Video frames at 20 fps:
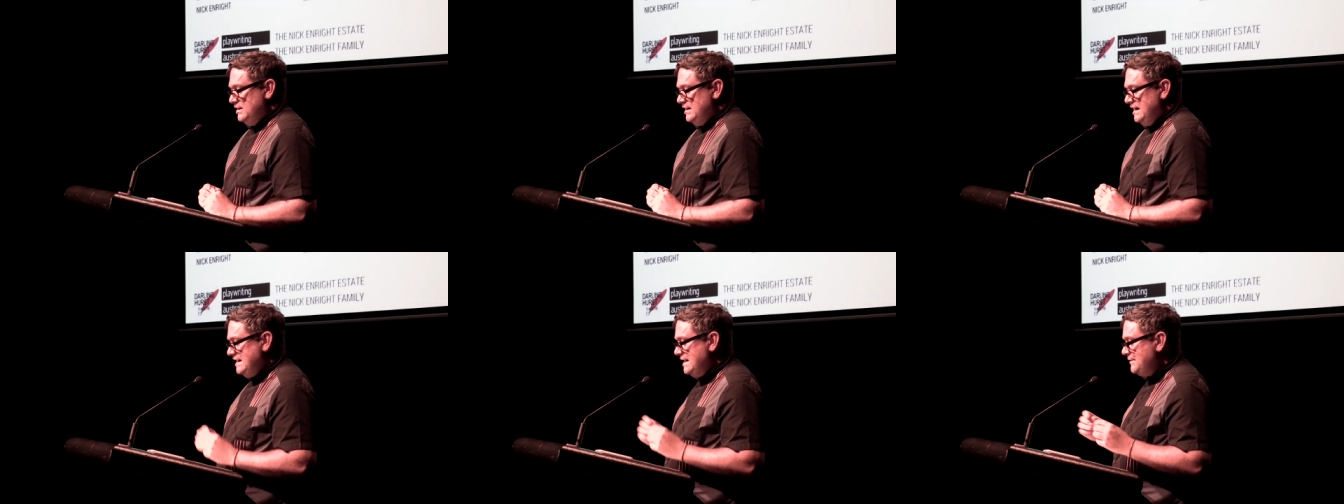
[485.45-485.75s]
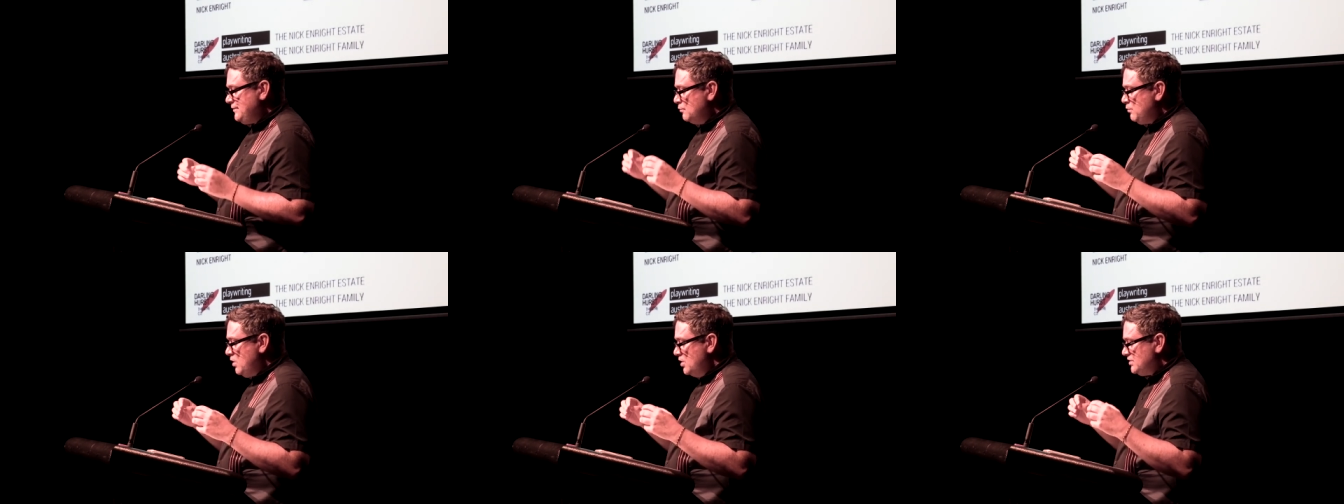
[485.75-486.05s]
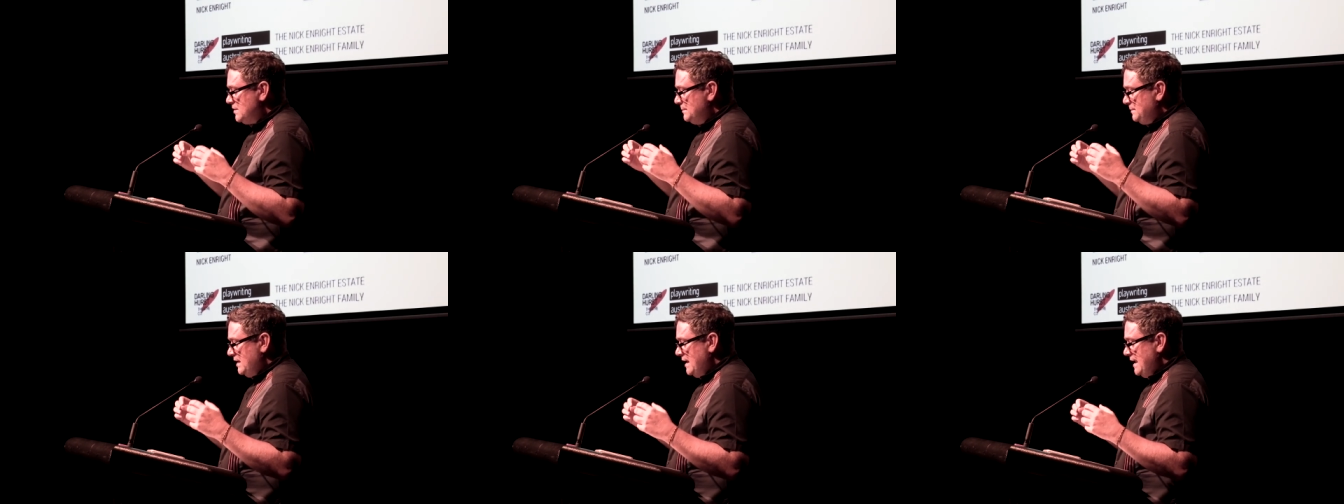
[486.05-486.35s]
He never
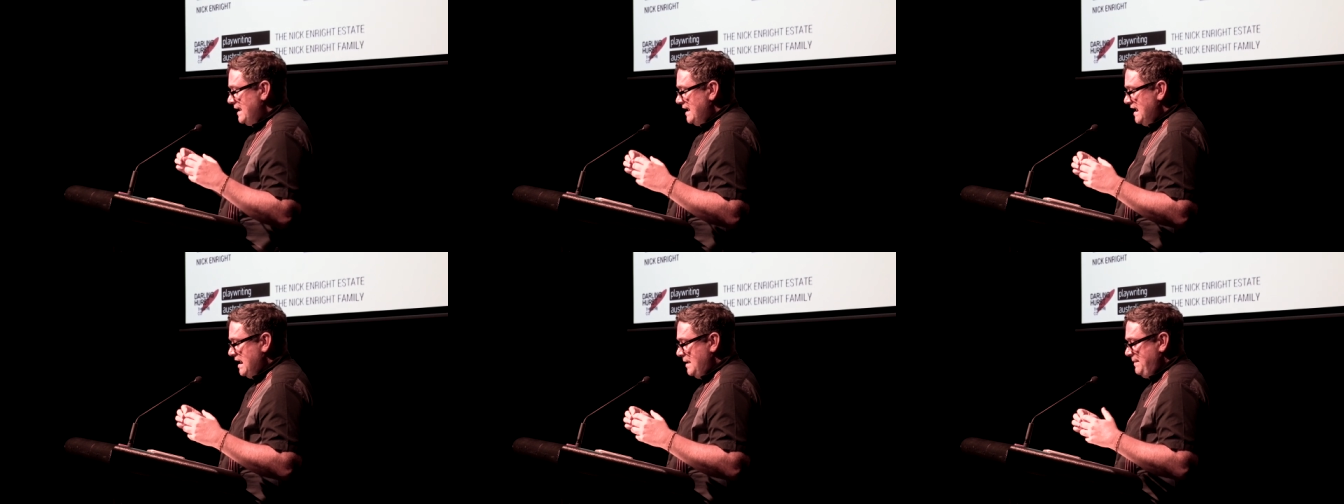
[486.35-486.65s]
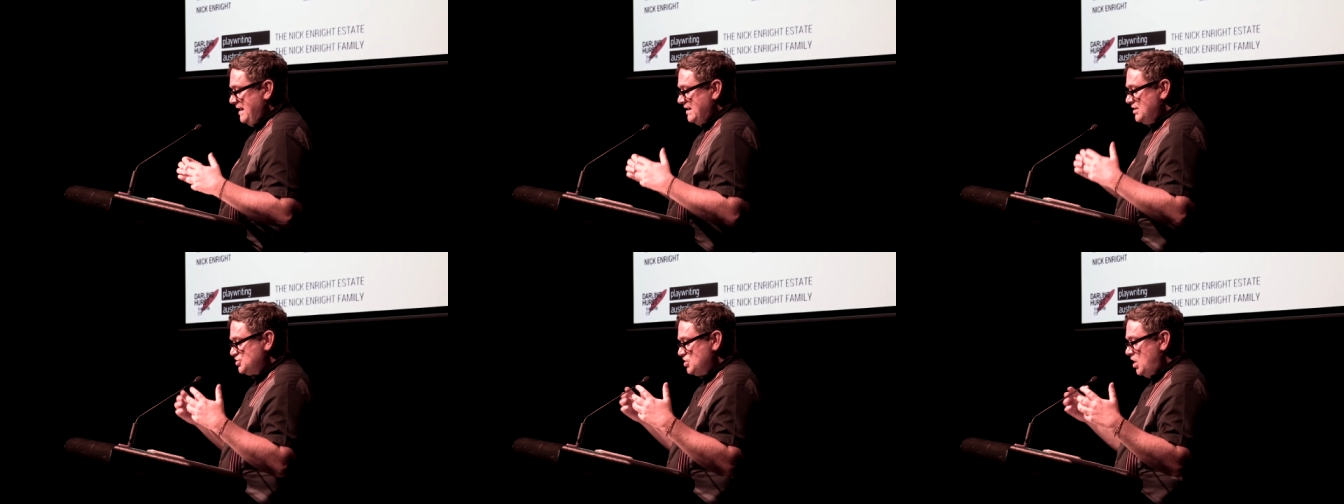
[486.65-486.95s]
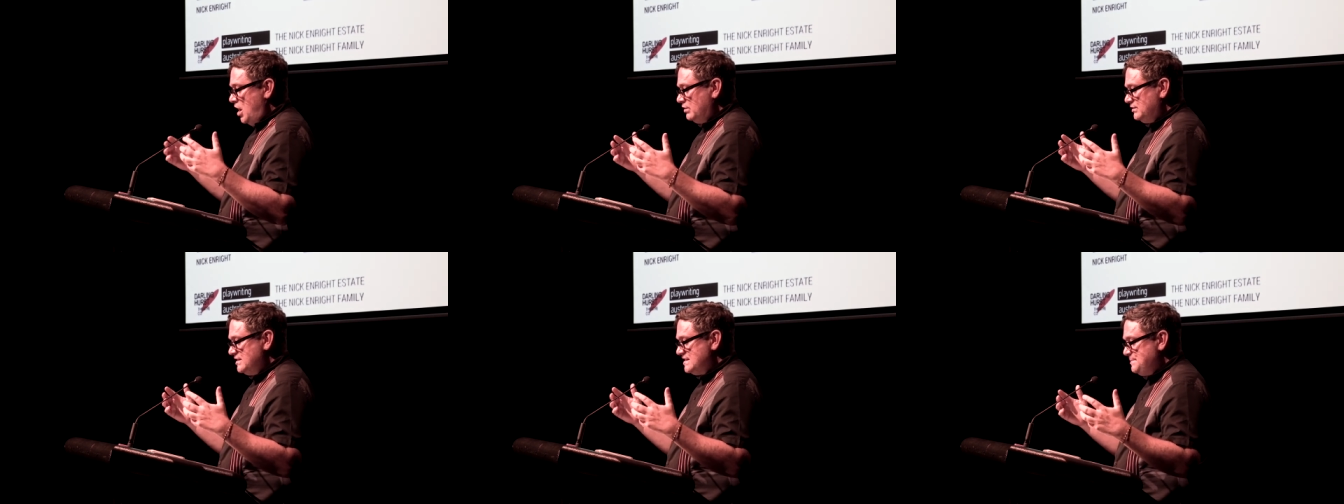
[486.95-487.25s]
wrote the play about a
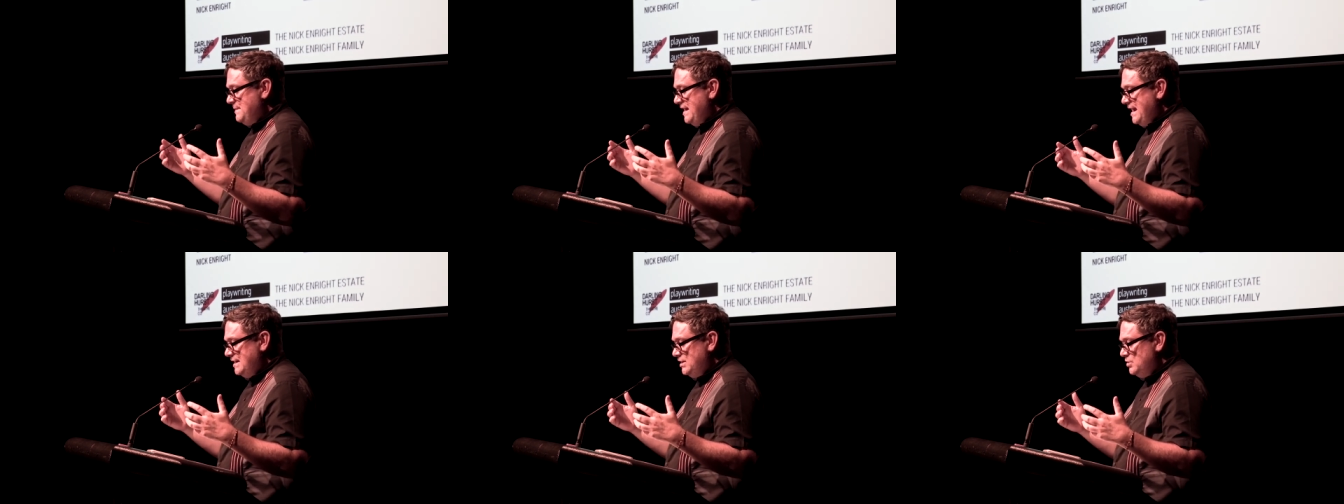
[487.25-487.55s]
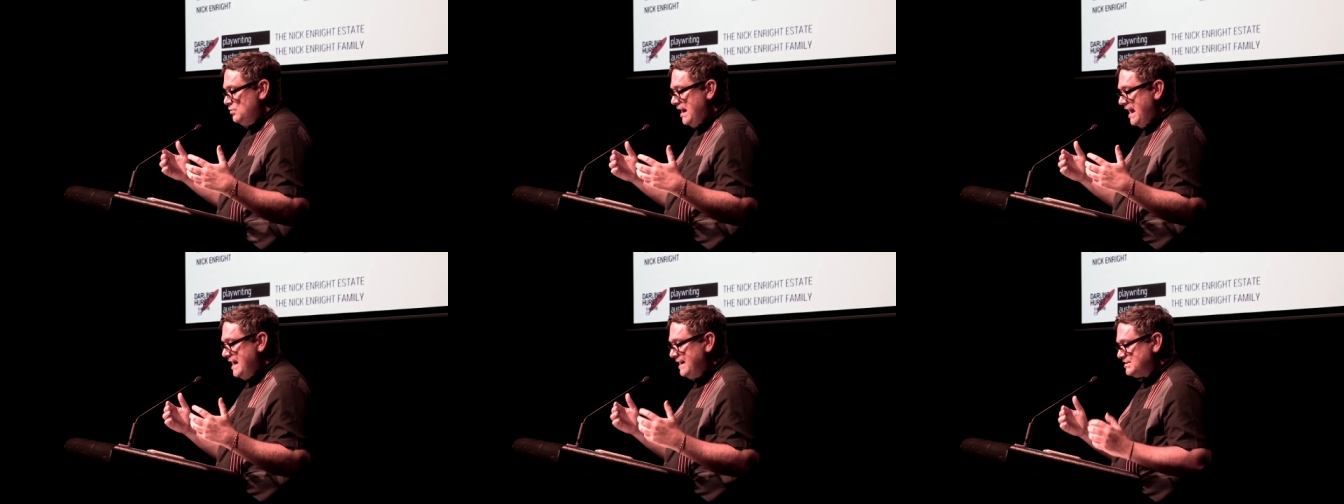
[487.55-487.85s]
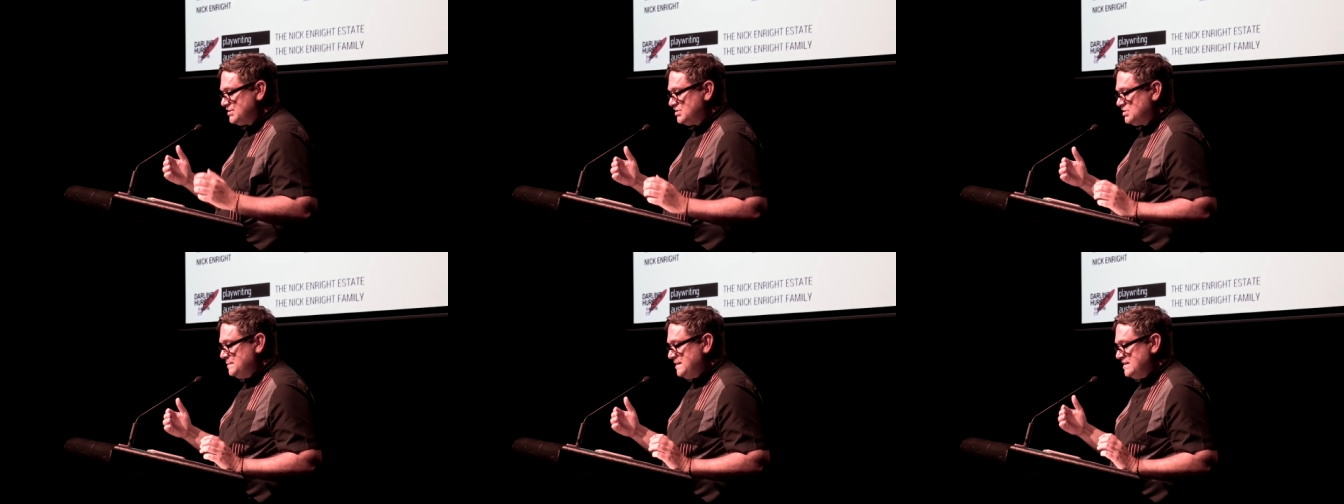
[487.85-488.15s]
childless man who
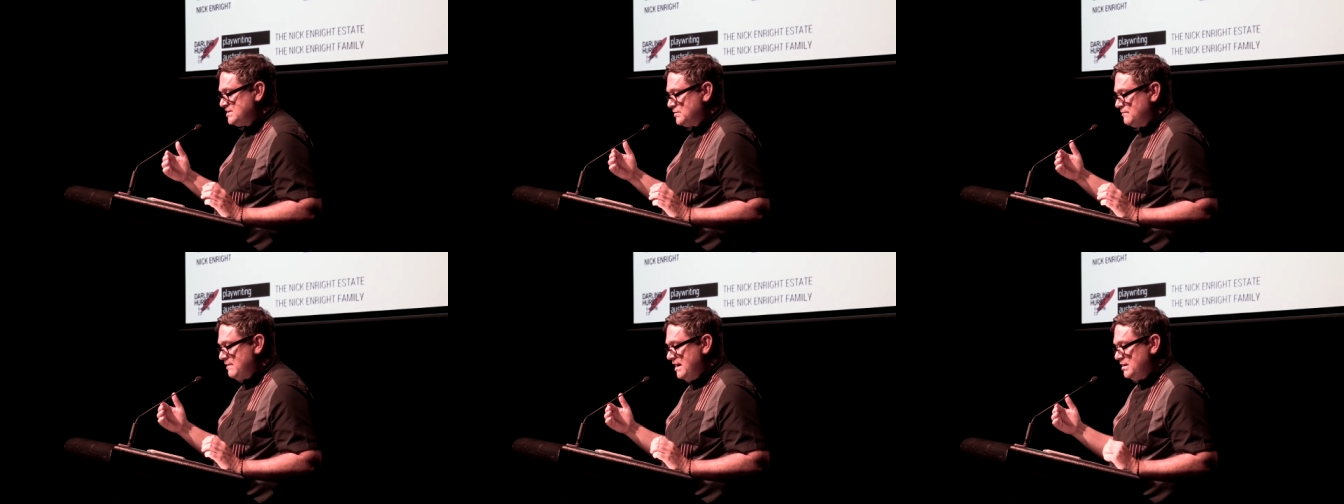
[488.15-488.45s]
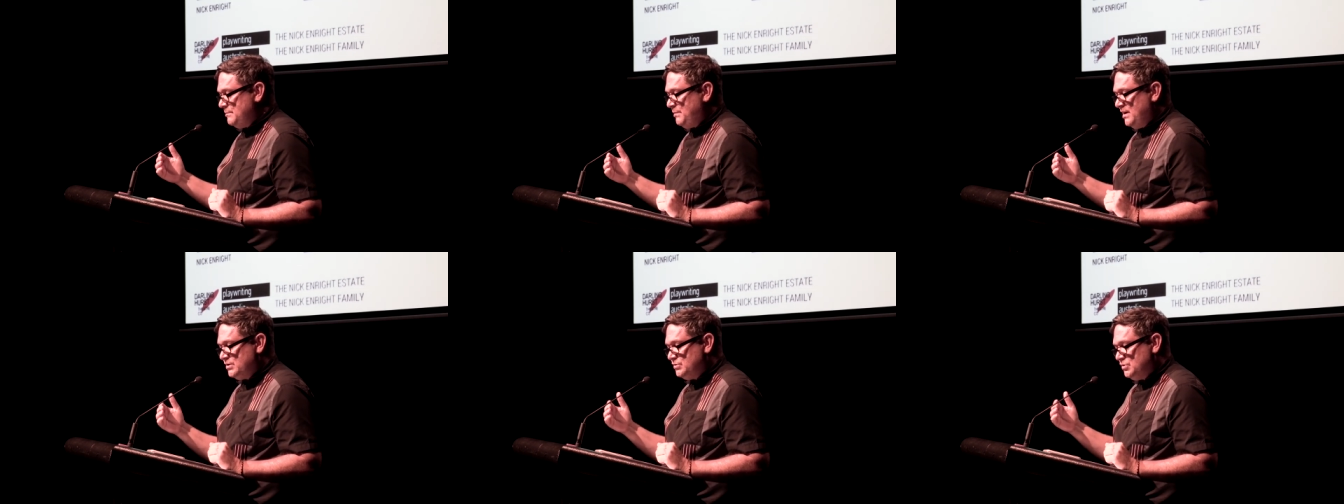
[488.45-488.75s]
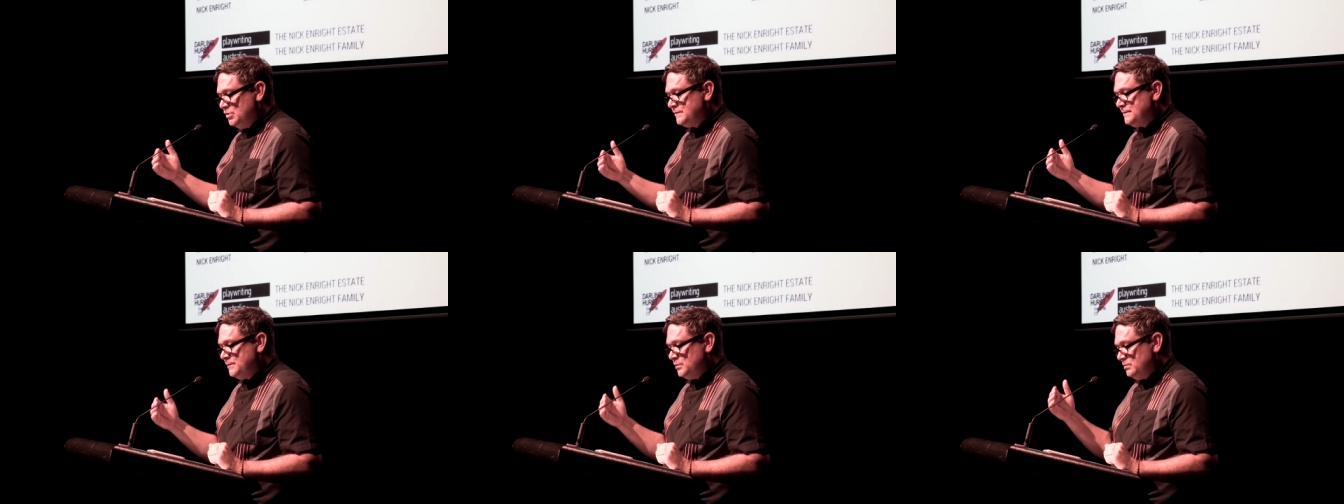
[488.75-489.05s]
ached to be surrounded by
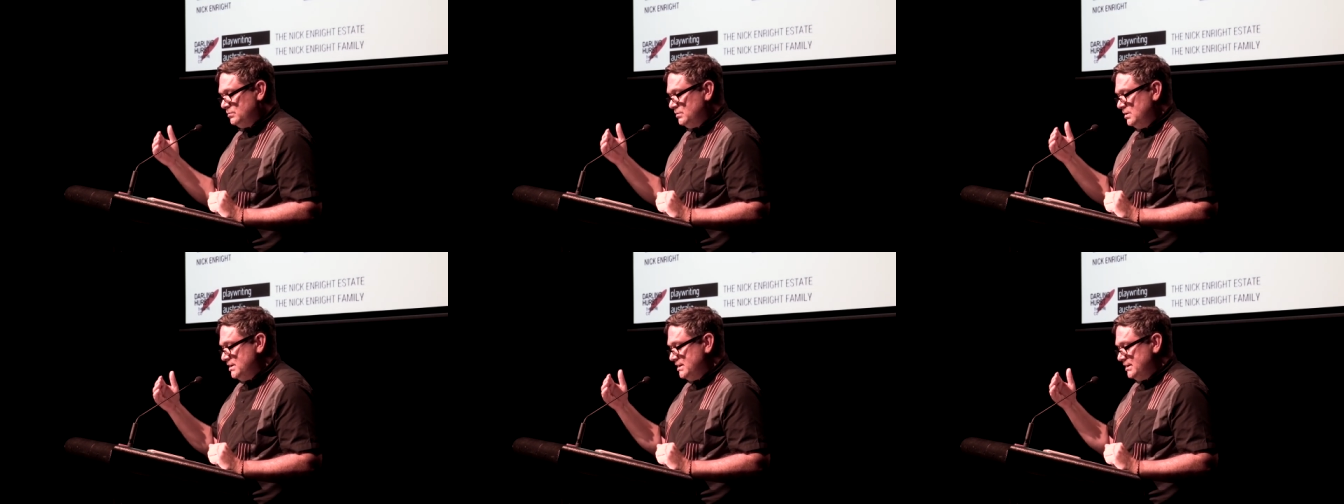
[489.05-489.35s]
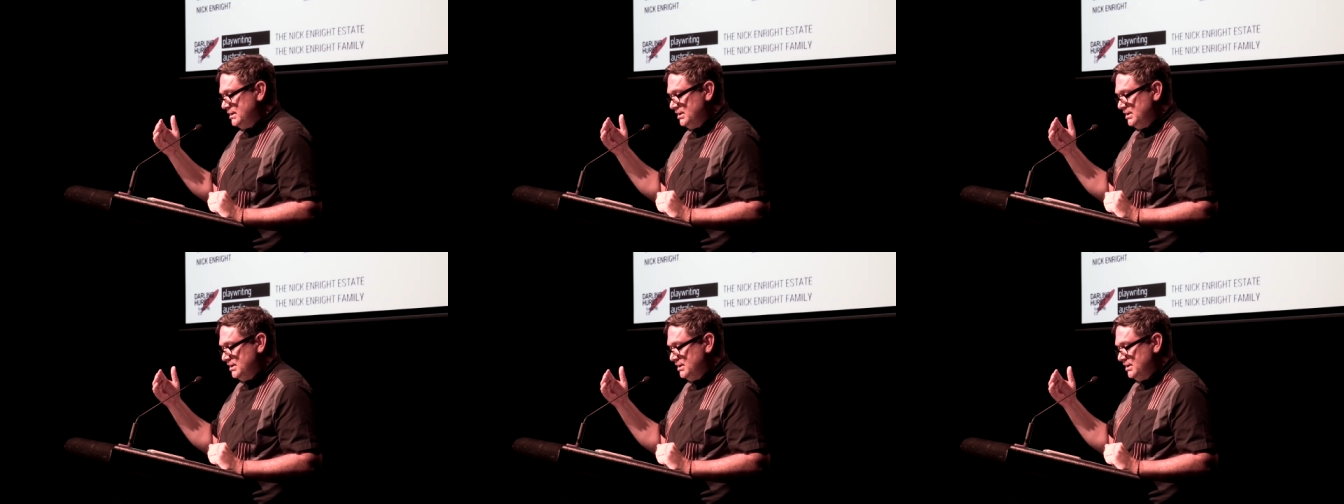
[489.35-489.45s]
youthful